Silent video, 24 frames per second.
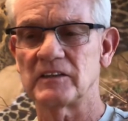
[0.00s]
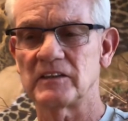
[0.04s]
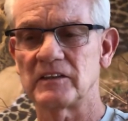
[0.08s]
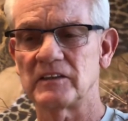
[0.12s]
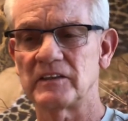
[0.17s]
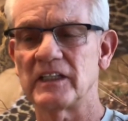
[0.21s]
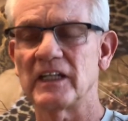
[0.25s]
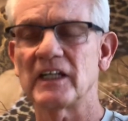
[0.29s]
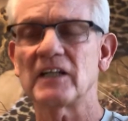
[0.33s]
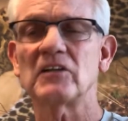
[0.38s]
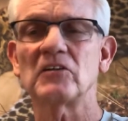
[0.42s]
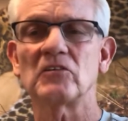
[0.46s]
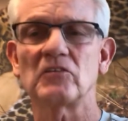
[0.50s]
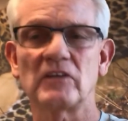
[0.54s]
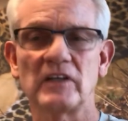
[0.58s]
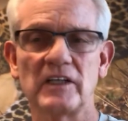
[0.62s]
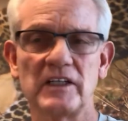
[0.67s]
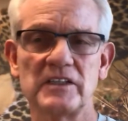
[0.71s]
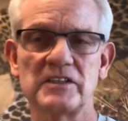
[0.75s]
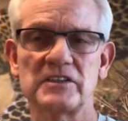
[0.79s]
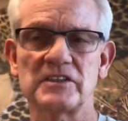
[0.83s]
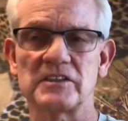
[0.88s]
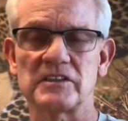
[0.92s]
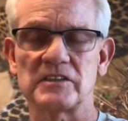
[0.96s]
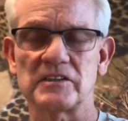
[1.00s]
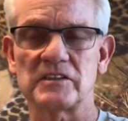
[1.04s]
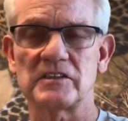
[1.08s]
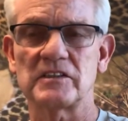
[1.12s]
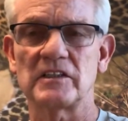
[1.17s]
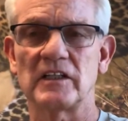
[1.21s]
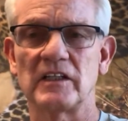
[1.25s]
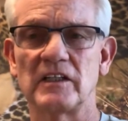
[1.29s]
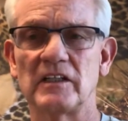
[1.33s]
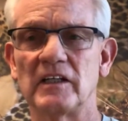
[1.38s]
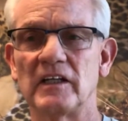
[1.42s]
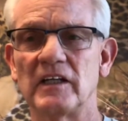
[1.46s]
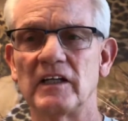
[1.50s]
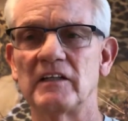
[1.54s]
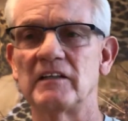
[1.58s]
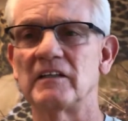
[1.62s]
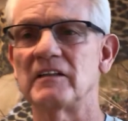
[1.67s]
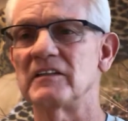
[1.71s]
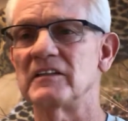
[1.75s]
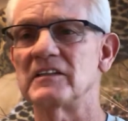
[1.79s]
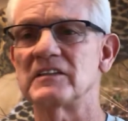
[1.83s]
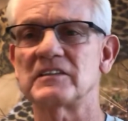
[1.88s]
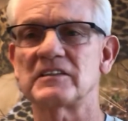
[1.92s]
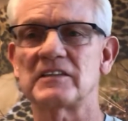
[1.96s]
declarations
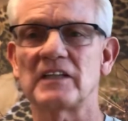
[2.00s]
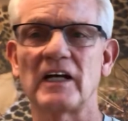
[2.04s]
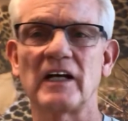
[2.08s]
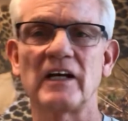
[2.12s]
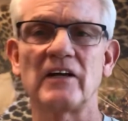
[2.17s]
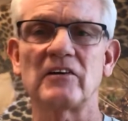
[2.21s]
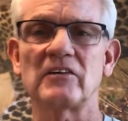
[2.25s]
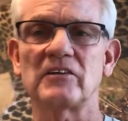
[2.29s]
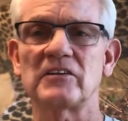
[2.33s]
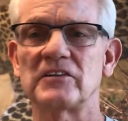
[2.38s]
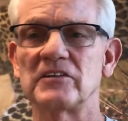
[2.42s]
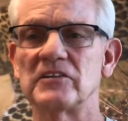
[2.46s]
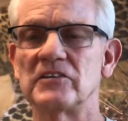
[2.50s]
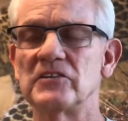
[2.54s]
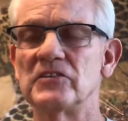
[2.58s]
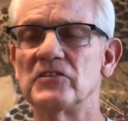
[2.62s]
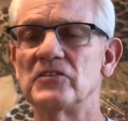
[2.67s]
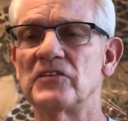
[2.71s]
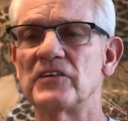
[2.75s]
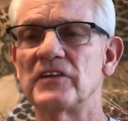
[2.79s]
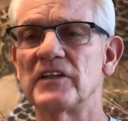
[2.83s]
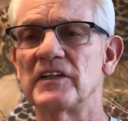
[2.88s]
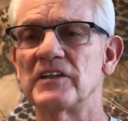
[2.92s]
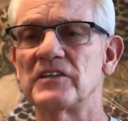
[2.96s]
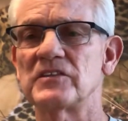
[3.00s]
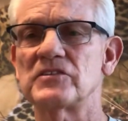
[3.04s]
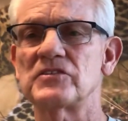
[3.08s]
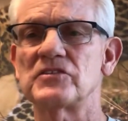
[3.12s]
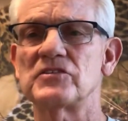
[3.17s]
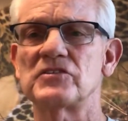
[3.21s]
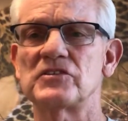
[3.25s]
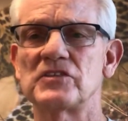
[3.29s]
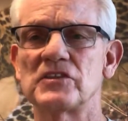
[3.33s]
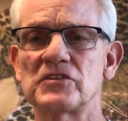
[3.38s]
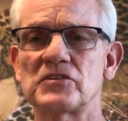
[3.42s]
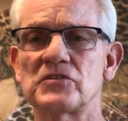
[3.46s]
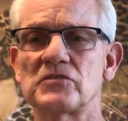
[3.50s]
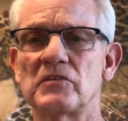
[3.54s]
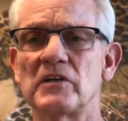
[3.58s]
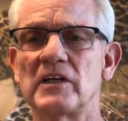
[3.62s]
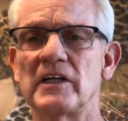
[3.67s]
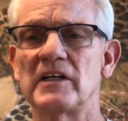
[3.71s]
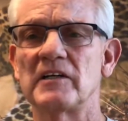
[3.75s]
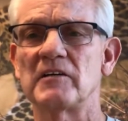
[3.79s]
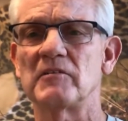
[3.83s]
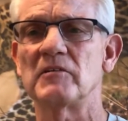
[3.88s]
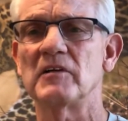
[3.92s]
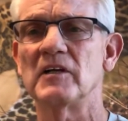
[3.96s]
and desire to do things just
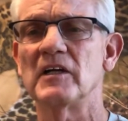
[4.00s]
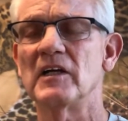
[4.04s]
right.